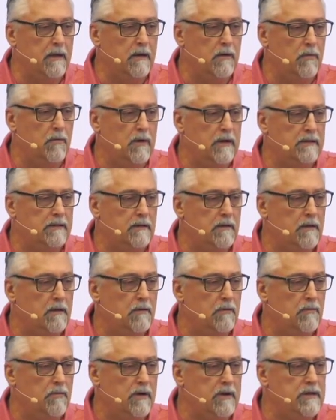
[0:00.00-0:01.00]
What,
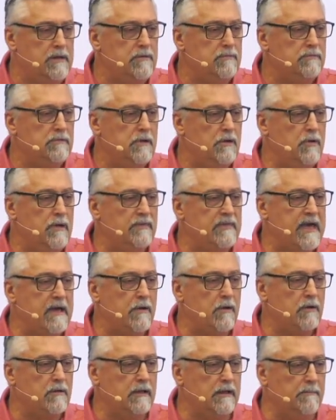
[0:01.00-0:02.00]
what are you doing that
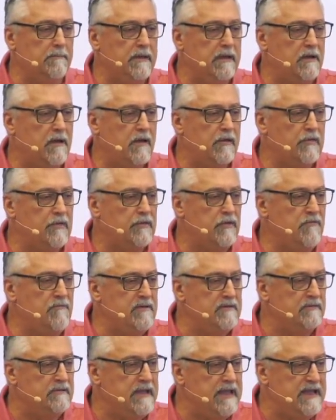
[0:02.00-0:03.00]
early? Because you've
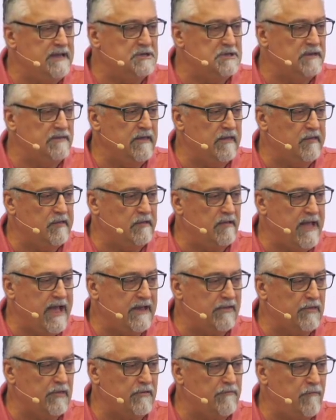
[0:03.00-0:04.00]
been teaching these
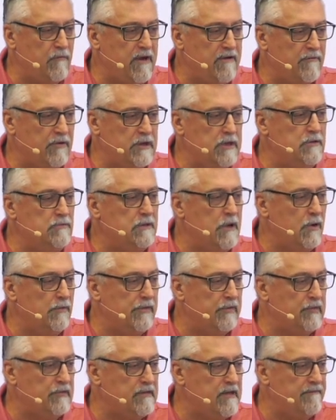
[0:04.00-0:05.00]
classes forever. You know
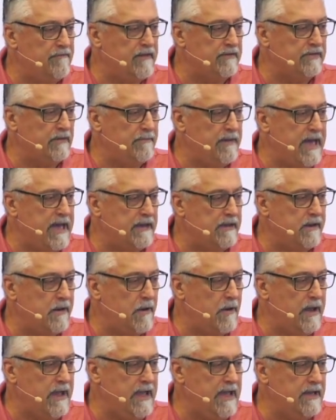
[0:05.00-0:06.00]
this stuff like the back of
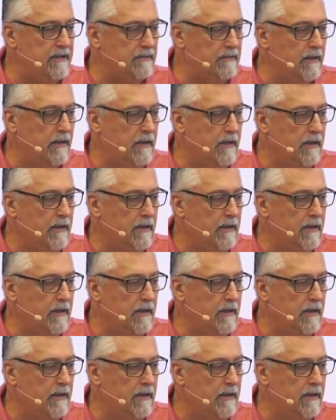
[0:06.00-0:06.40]
your hand.